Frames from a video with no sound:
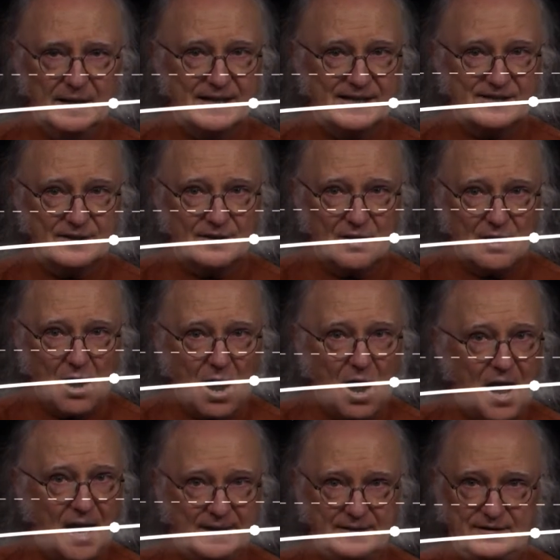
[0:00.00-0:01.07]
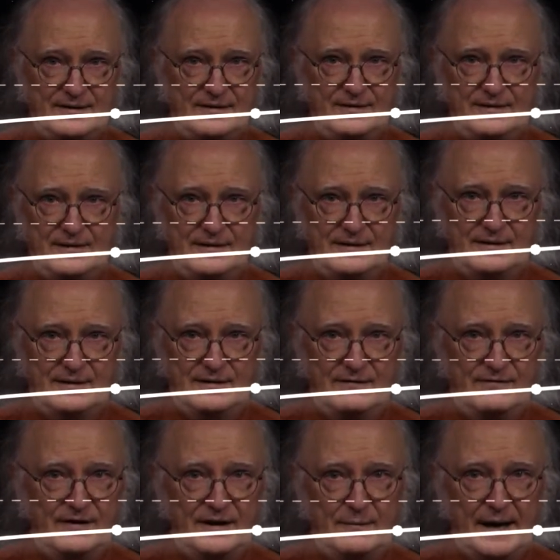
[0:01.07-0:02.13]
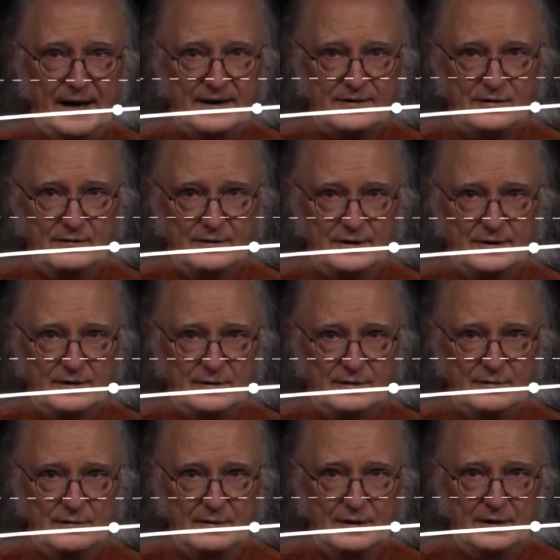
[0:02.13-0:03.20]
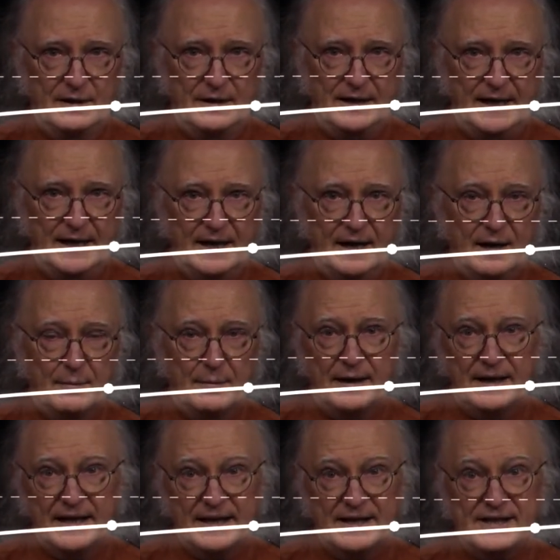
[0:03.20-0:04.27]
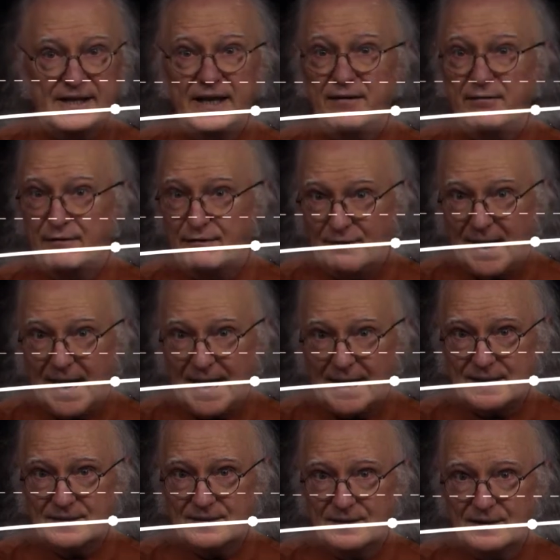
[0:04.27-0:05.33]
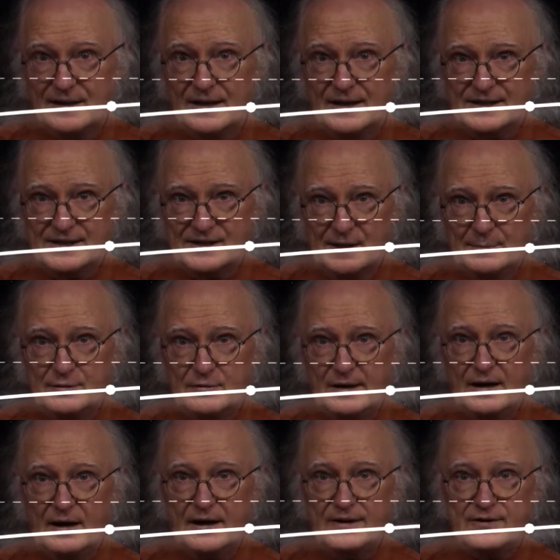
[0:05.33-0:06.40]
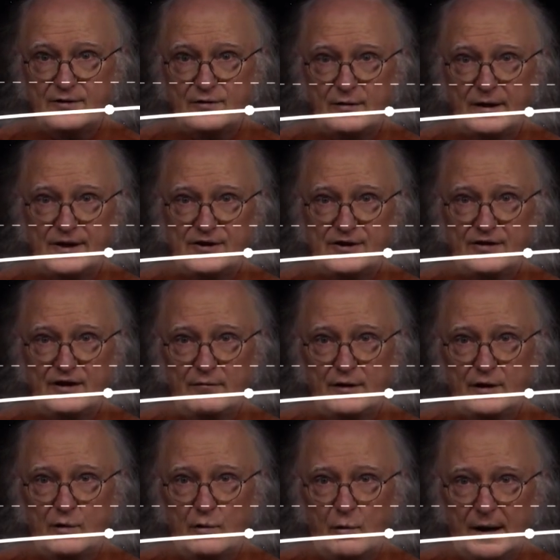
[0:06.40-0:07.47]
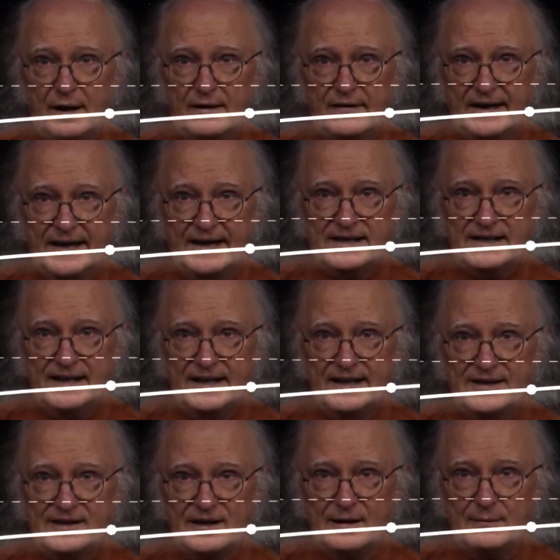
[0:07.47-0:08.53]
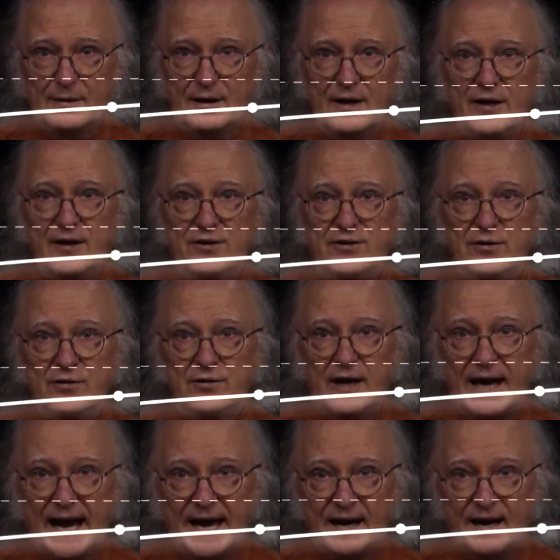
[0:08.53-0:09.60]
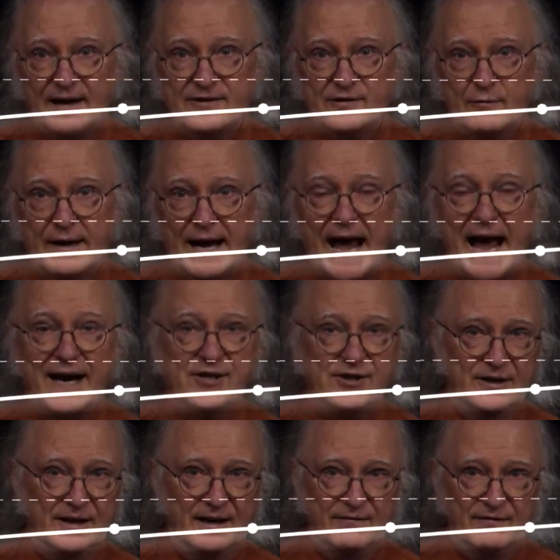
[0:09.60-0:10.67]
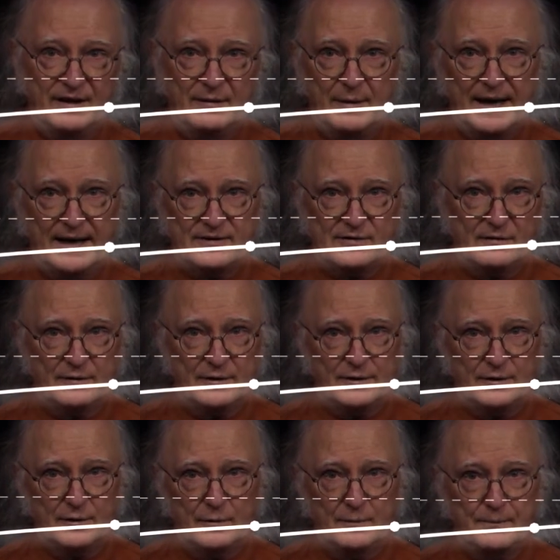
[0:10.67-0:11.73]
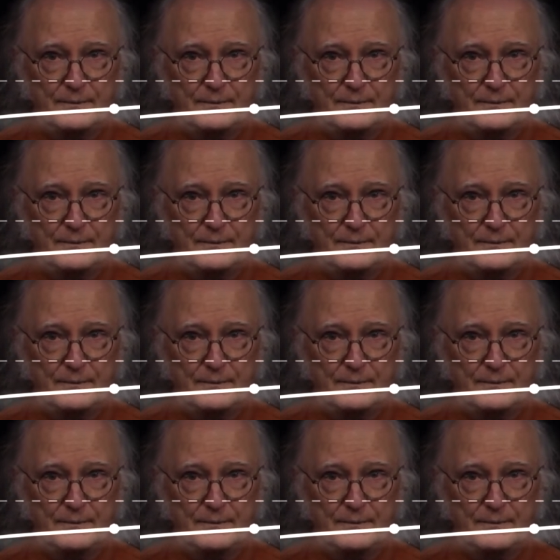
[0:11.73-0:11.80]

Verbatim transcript: is not Vmax over two. Km is, in fact, a substrate concentration that require, that gets the enzyme to catalyze a reaction at Vmax over two.